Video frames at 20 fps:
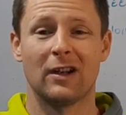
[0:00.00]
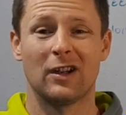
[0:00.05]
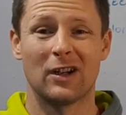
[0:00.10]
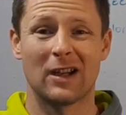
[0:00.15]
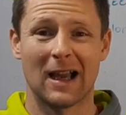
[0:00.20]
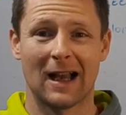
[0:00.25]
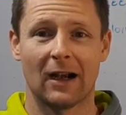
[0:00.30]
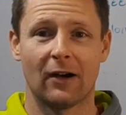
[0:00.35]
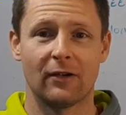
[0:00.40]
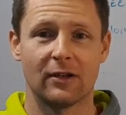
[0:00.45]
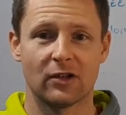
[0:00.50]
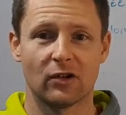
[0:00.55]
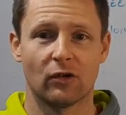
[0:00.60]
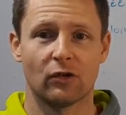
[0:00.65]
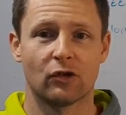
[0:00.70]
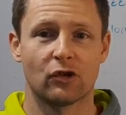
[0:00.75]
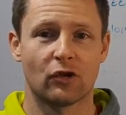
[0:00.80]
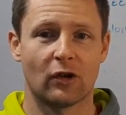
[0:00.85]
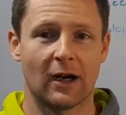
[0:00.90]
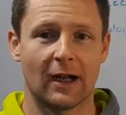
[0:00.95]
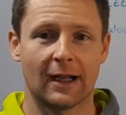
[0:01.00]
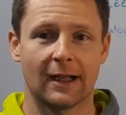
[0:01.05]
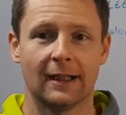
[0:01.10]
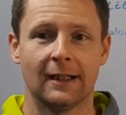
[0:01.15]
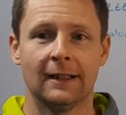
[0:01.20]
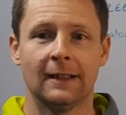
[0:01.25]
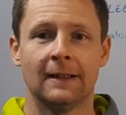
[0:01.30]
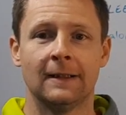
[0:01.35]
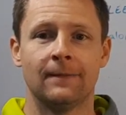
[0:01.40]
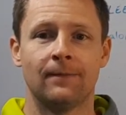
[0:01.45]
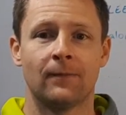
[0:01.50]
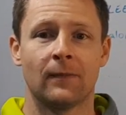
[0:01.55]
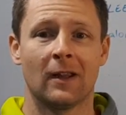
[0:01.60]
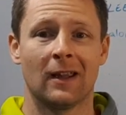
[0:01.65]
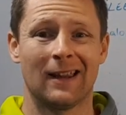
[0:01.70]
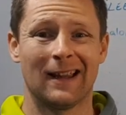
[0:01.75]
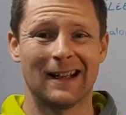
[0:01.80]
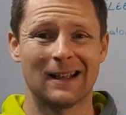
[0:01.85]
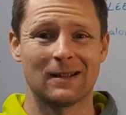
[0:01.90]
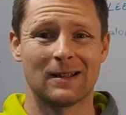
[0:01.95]
your calories are on track.
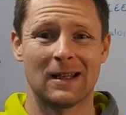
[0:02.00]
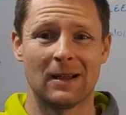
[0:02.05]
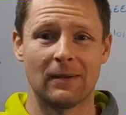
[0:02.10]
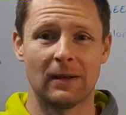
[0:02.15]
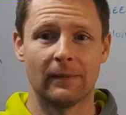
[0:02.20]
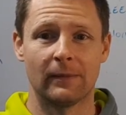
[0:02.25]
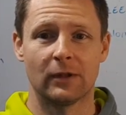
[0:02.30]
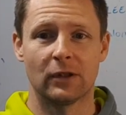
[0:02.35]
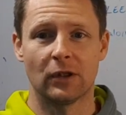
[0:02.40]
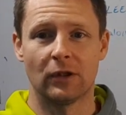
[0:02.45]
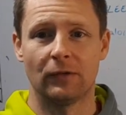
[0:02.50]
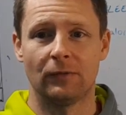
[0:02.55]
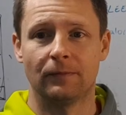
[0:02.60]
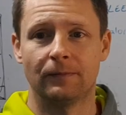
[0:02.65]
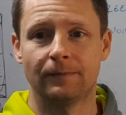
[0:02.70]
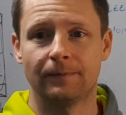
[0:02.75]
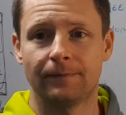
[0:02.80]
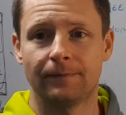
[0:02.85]
That's tip number 2.